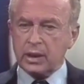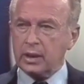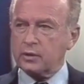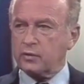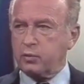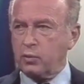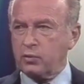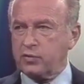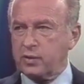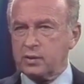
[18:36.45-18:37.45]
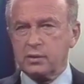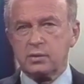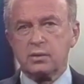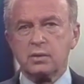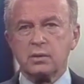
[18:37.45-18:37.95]
The
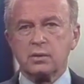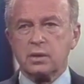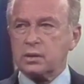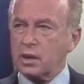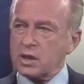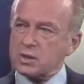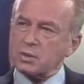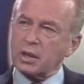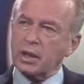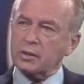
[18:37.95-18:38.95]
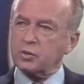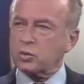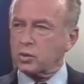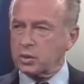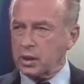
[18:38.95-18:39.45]
kind of warfare
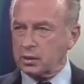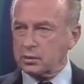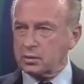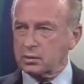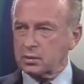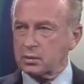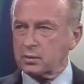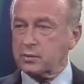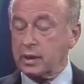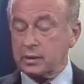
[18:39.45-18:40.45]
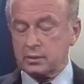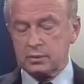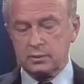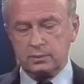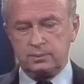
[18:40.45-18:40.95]
that Israel had to
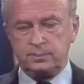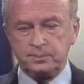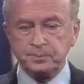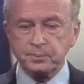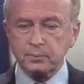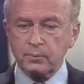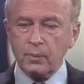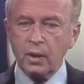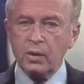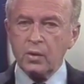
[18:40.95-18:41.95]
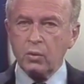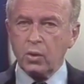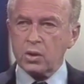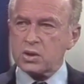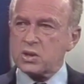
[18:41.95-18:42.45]
conduct then
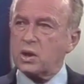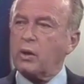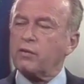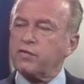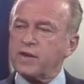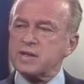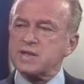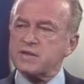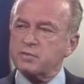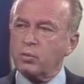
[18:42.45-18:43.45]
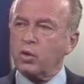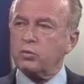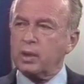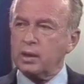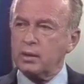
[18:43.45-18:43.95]
was
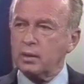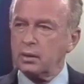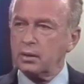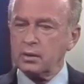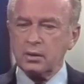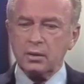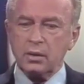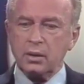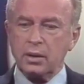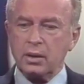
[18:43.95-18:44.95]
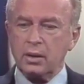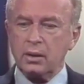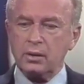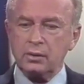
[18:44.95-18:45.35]
offensive mobile